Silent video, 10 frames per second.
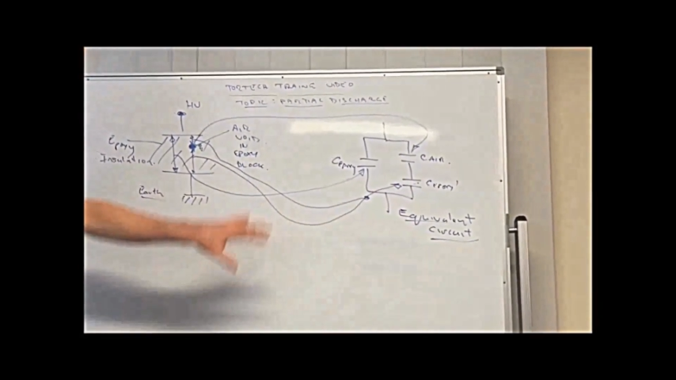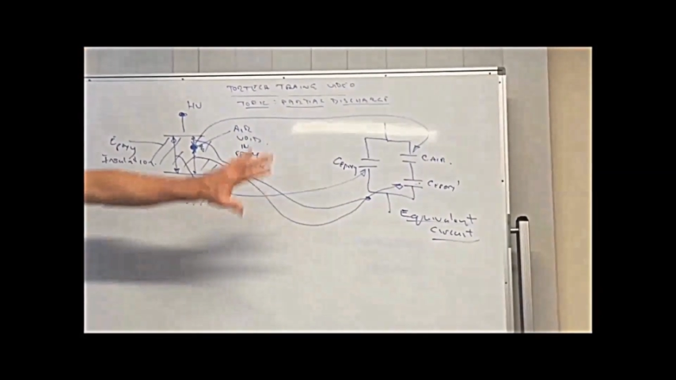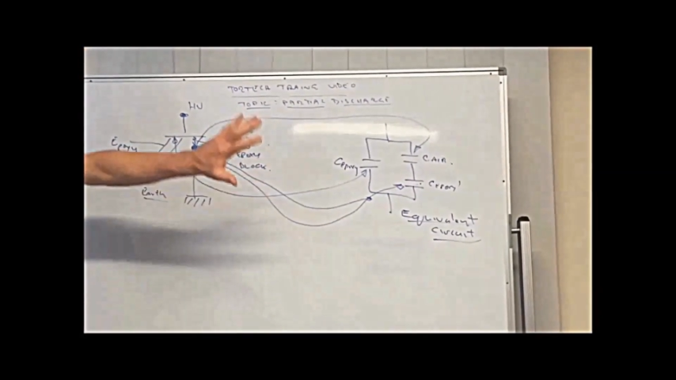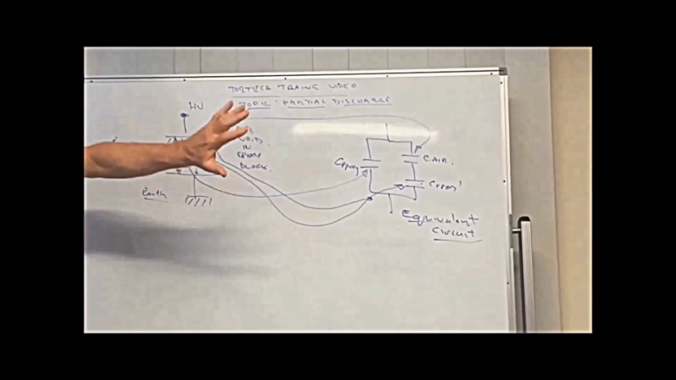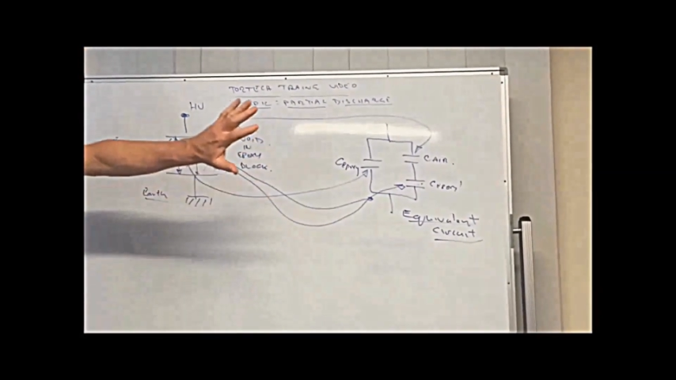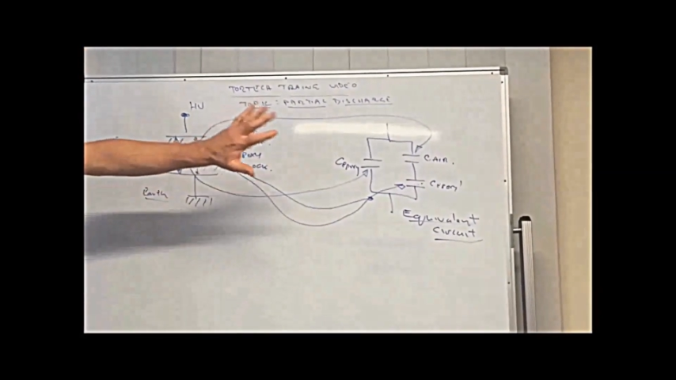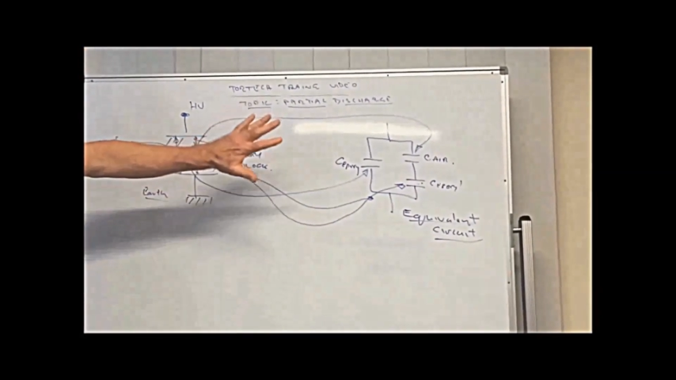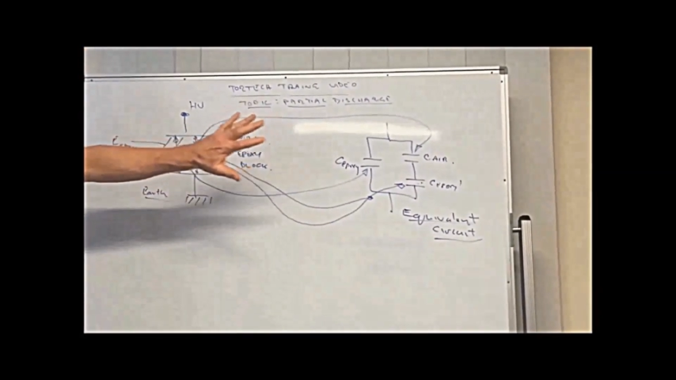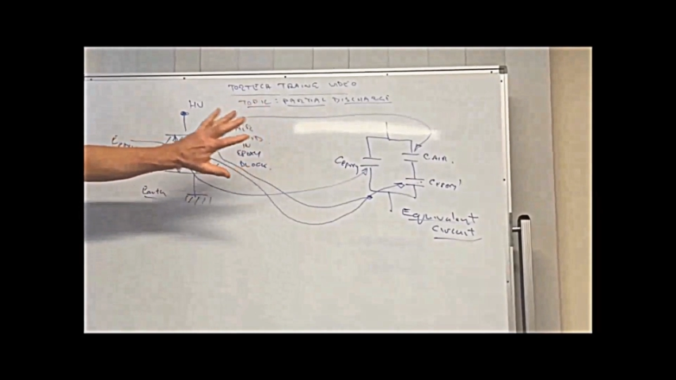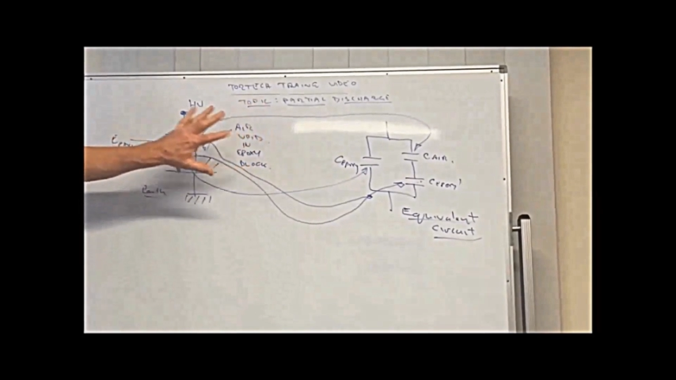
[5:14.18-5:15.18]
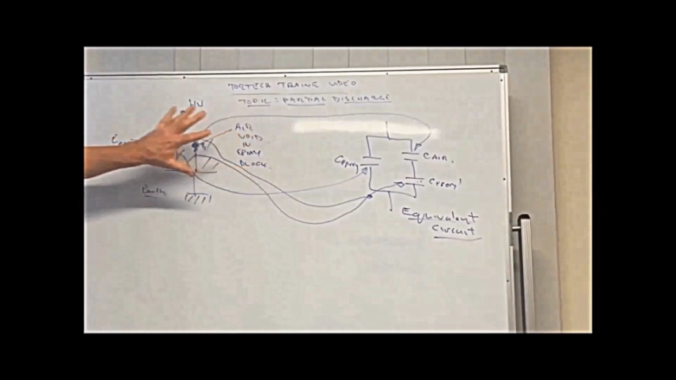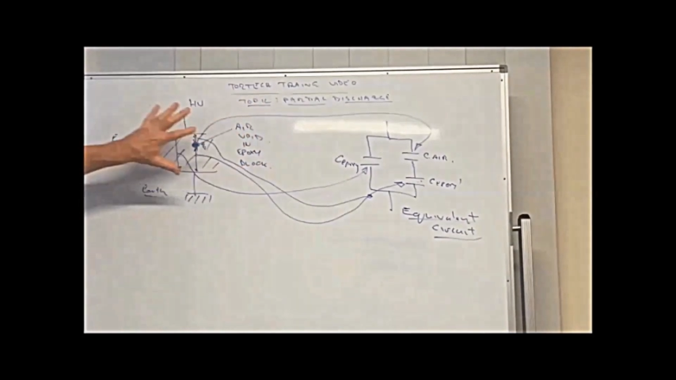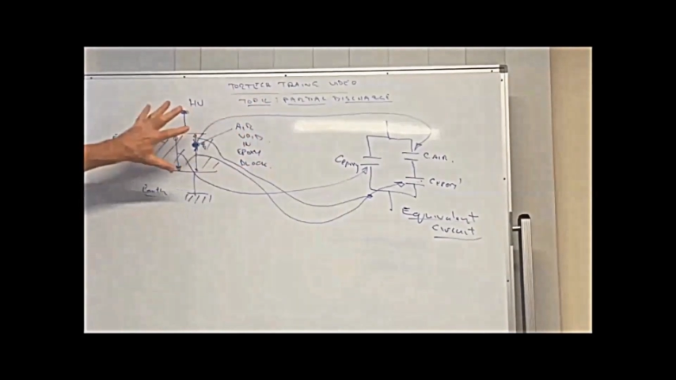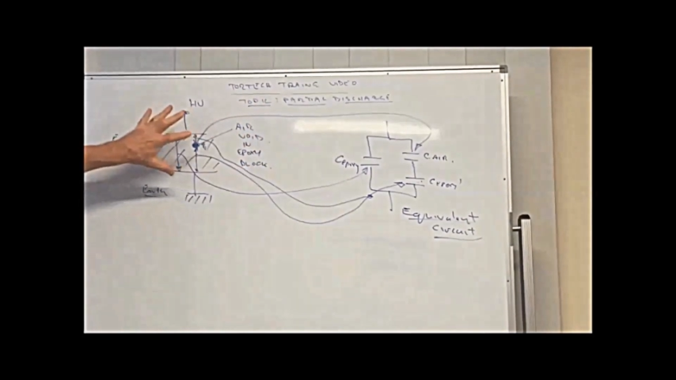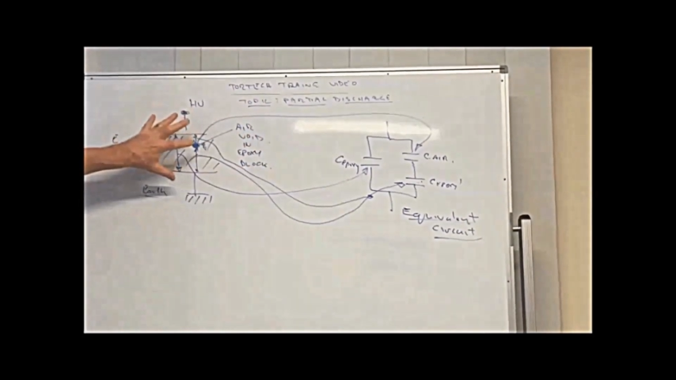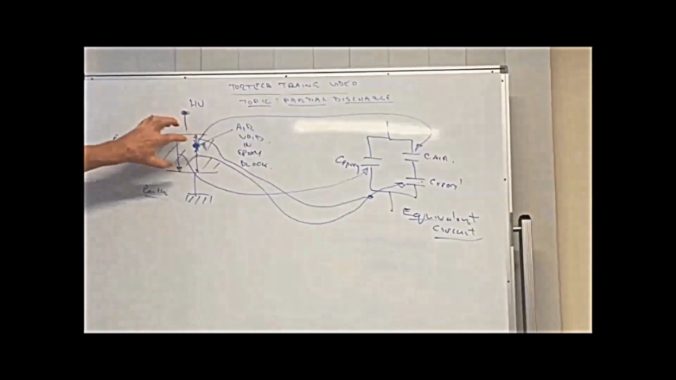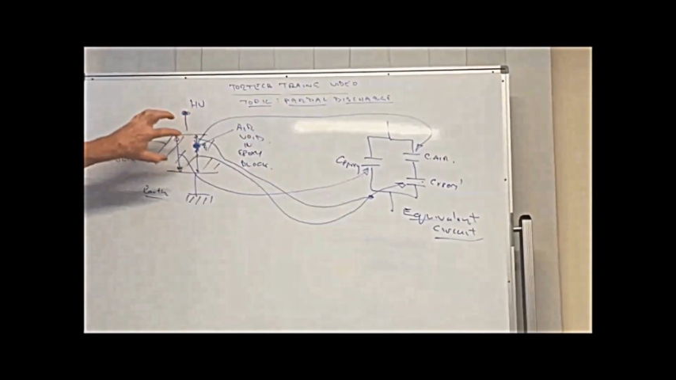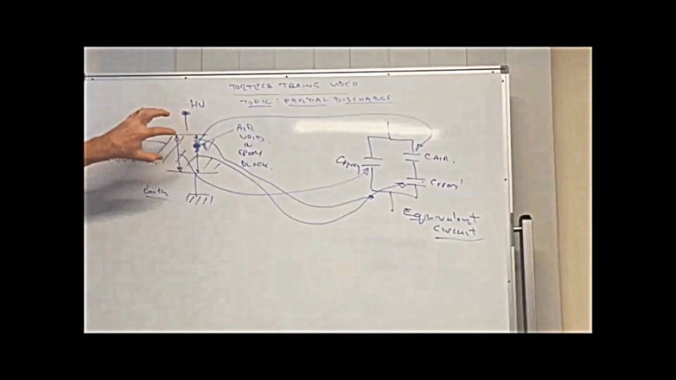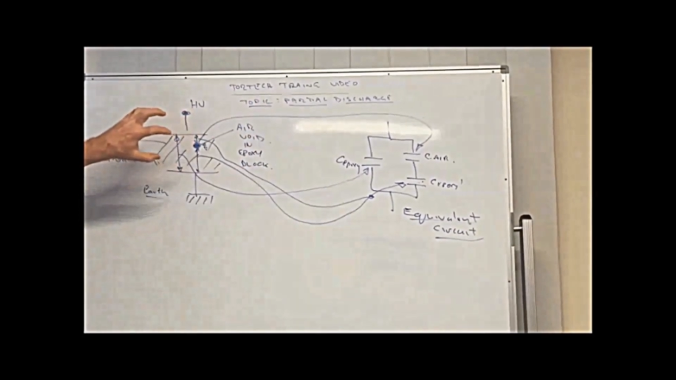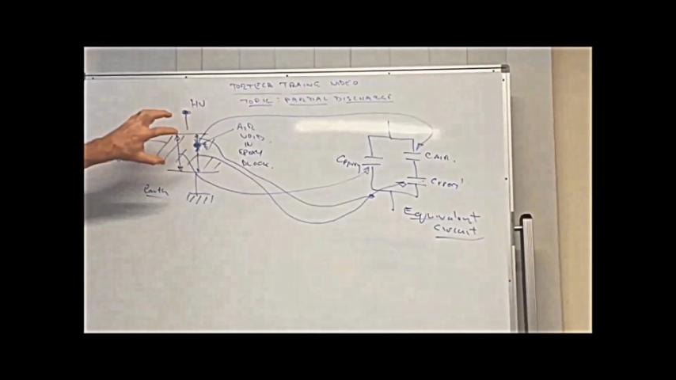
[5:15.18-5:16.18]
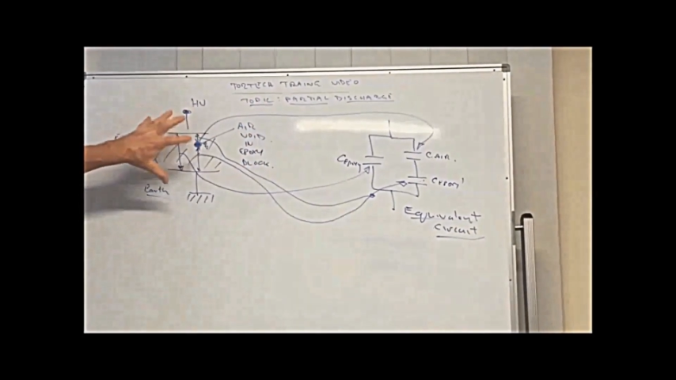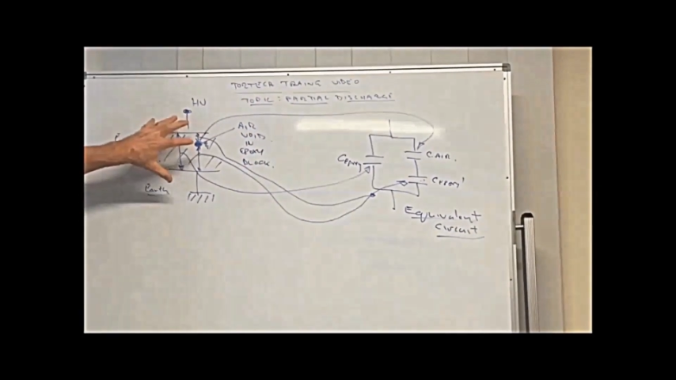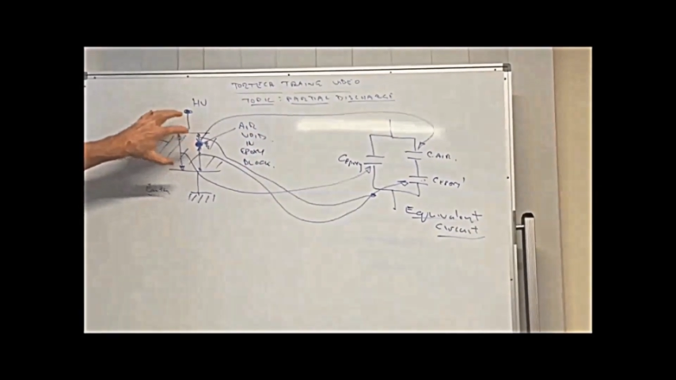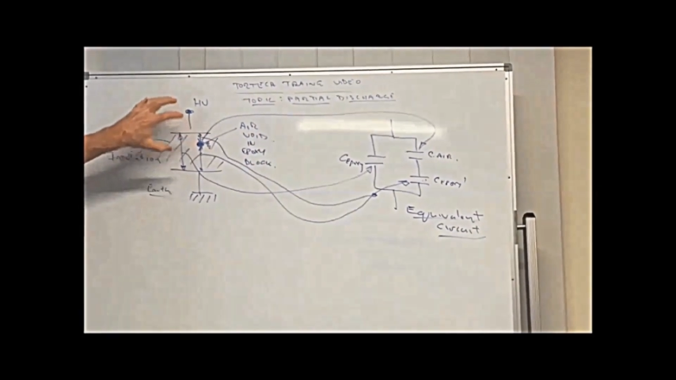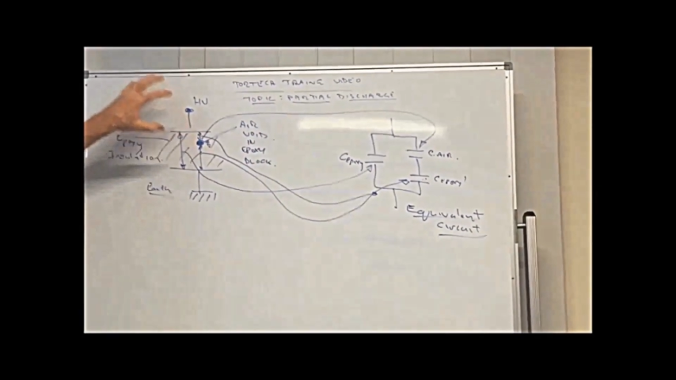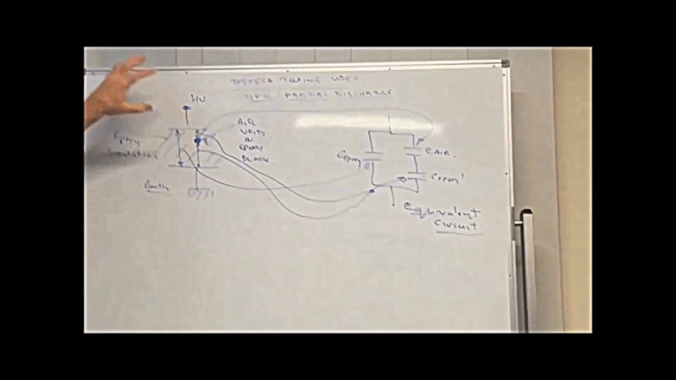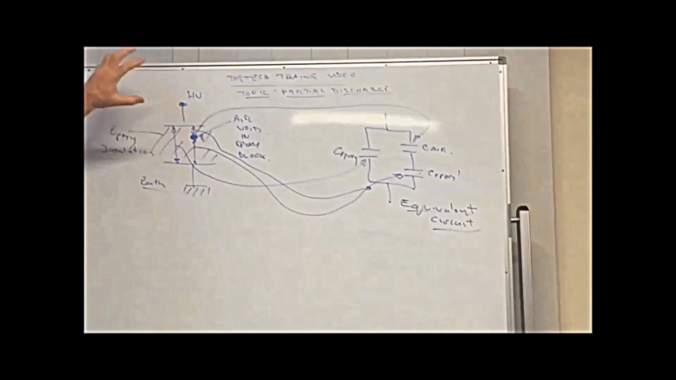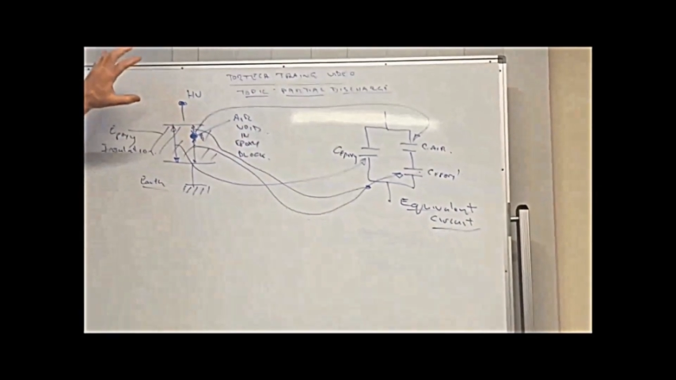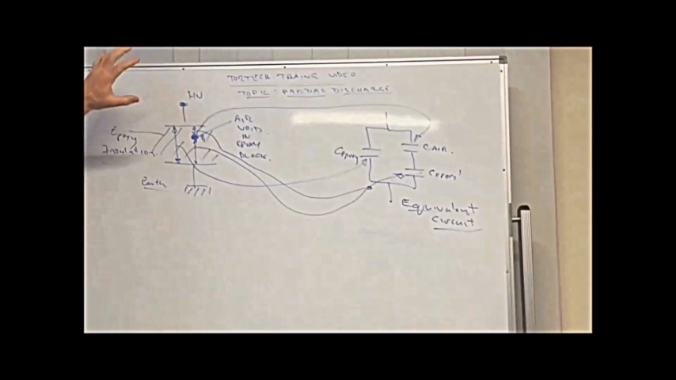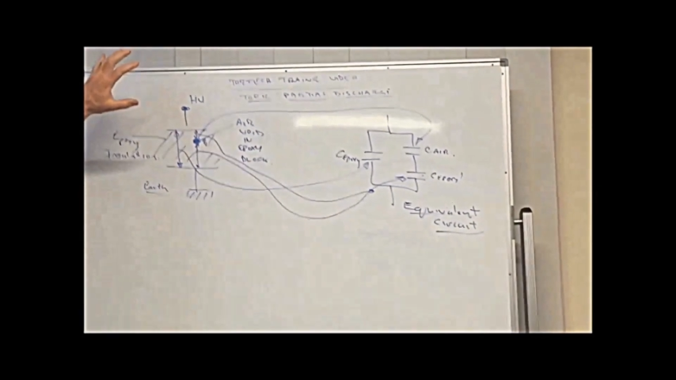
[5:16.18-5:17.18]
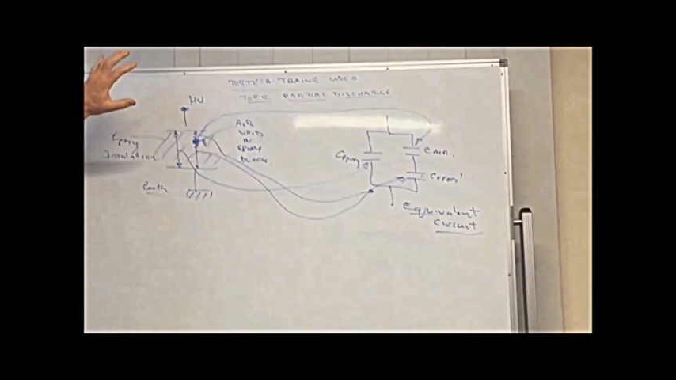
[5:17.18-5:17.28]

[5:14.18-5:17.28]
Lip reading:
No face is visible, so there are no lips to read.